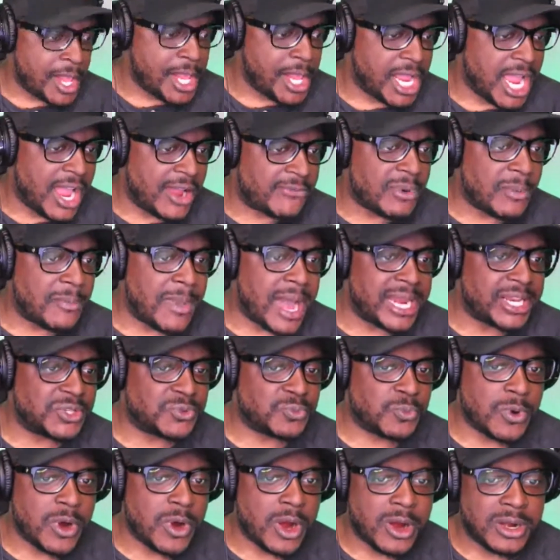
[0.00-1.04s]
Everybody's
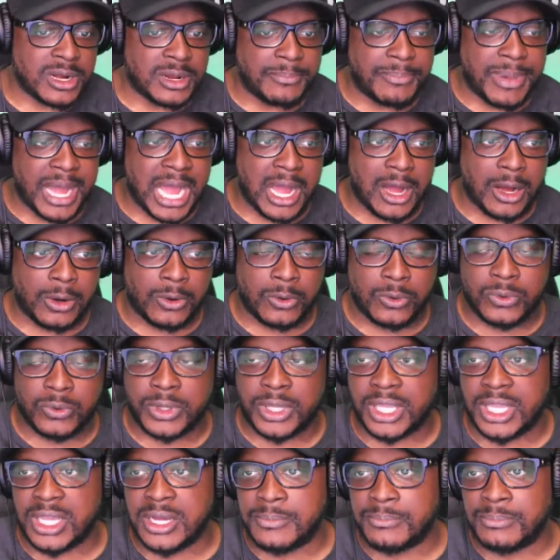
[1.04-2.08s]
worried about
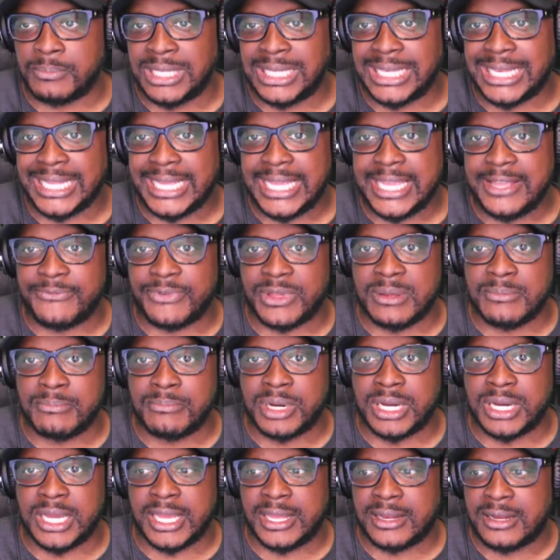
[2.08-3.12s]
him leaving,
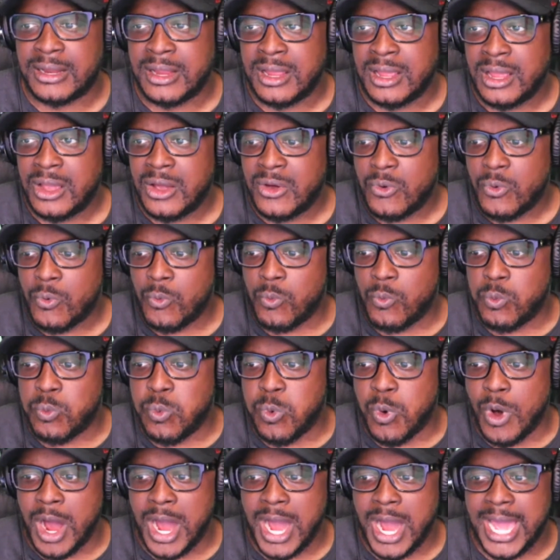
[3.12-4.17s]
but
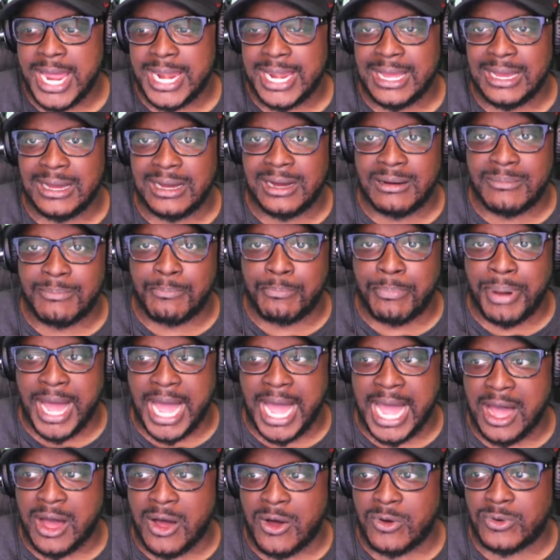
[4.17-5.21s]
what
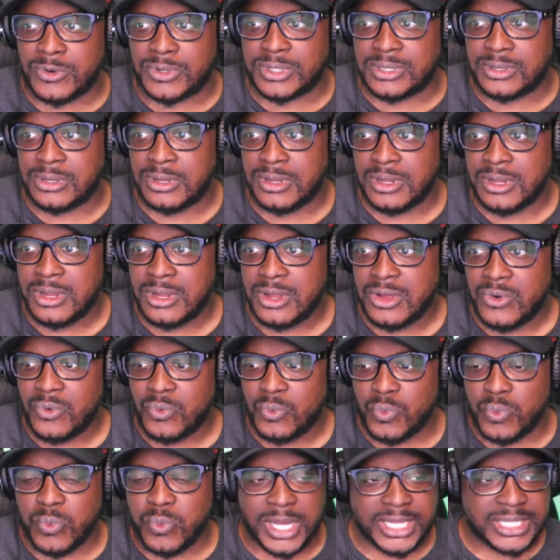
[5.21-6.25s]
about
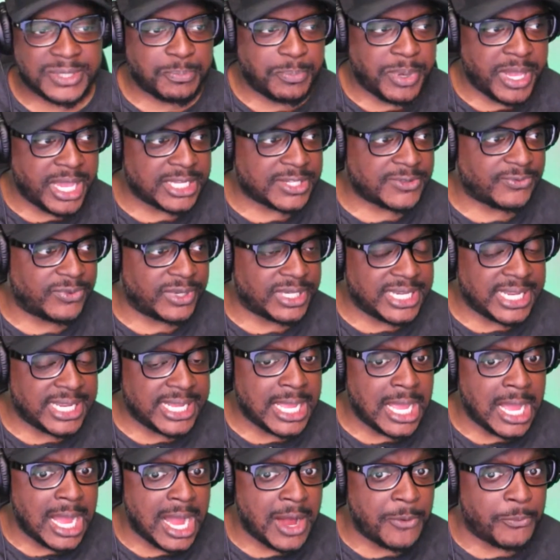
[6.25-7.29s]
what's best for
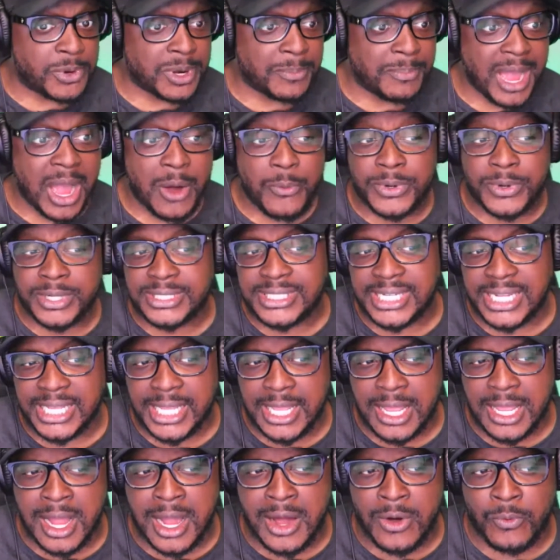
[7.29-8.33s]
Deion? What about what
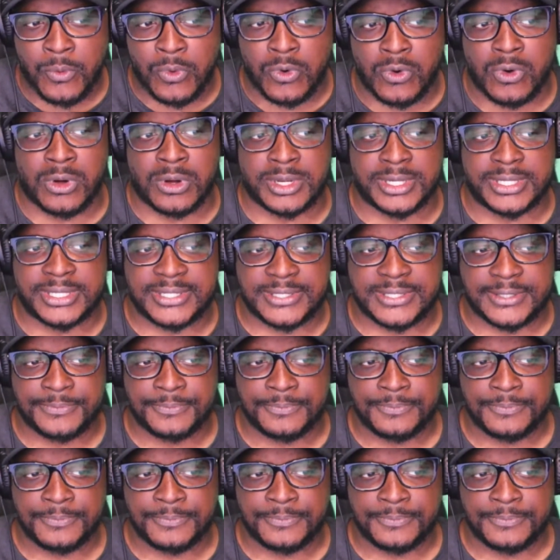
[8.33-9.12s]
Deion wants?